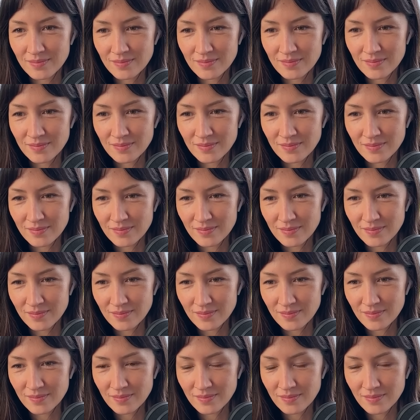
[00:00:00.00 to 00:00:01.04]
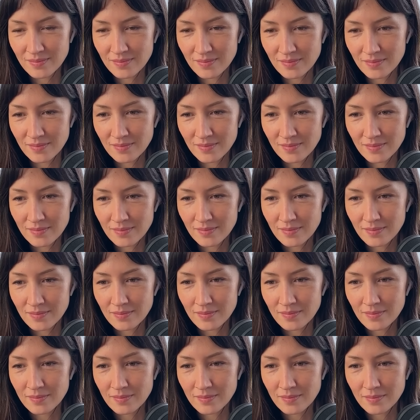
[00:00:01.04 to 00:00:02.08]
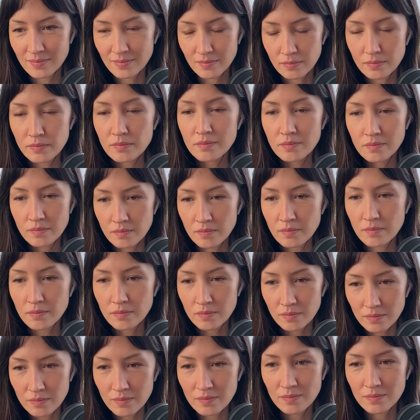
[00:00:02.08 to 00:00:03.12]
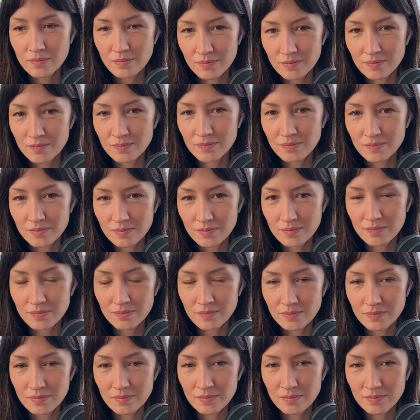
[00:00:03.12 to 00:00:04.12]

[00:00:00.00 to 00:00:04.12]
(not speaking)